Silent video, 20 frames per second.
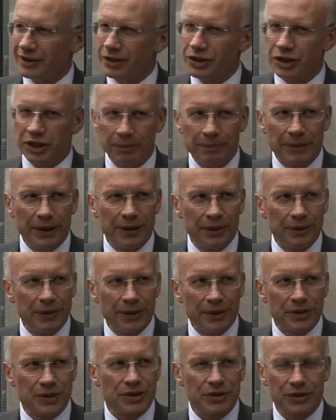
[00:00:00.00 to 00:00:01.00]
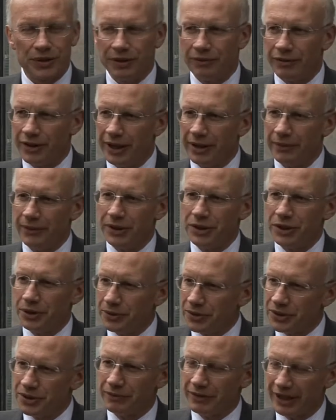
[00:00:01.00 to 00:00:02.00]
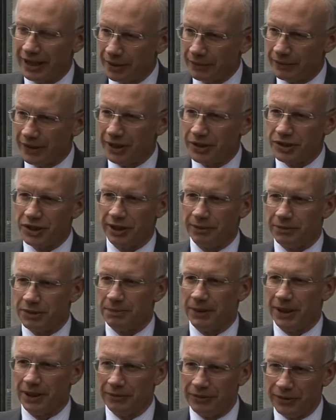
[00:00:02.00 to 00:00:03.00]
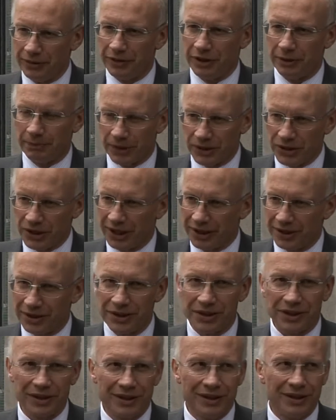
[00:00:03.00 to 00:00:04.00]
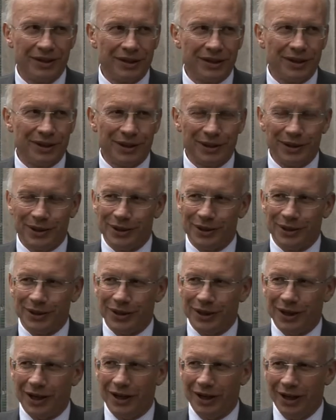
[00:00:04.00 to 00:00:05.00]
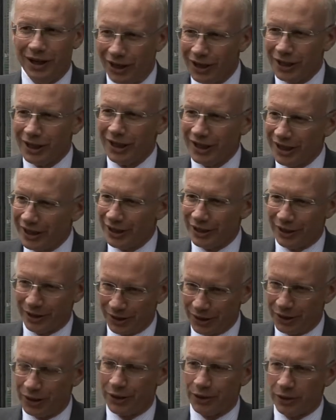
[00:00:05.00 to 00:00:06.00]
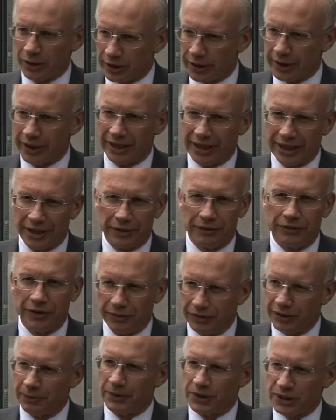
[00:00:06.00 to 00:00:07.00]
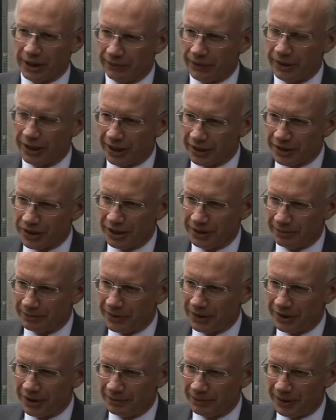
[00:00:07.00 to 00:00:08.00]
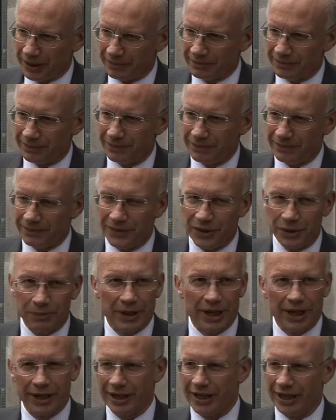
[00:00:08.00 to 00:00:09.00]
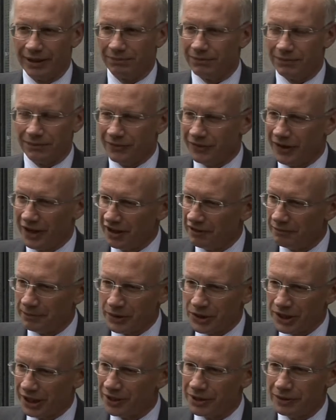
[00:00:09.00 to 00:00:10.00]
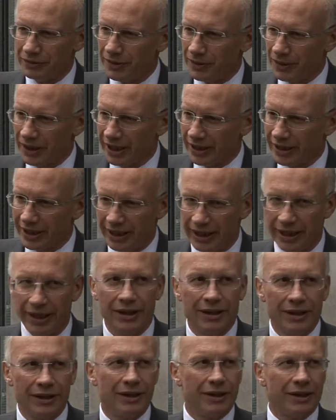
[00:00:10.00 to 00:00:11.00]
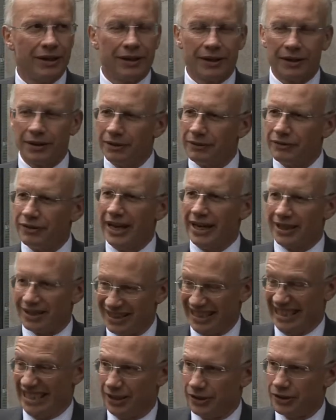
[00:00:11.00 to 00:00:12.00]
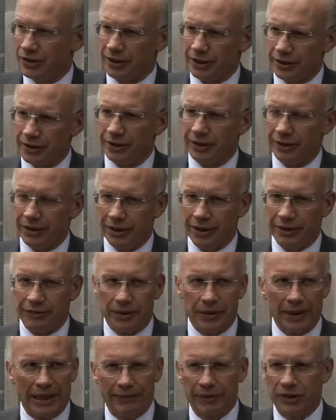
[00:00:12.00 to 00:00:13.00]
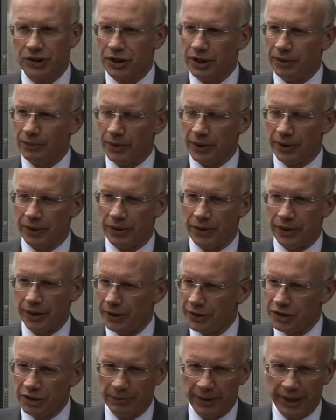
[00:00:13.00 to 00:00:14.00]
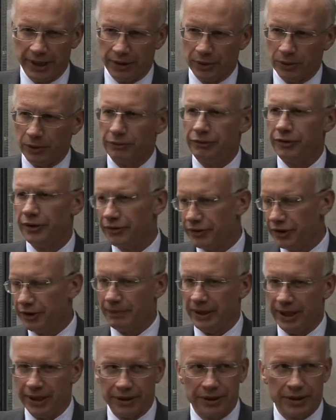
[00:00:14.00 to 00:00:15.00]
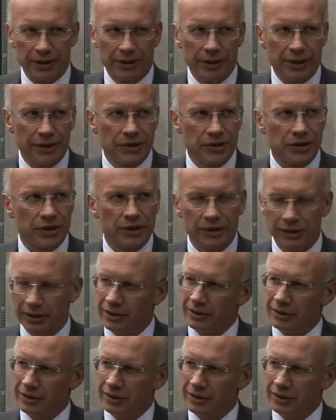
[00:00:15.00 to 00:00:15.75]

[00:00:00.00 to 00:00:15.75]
Ship owners, if they reduce the value of their ships by 50%, are learning that you're not going to get a 50% reduction in premium. You might get 5% if you're lucky. The fact is that if you have a ship worth 30 million or 50 million dollars,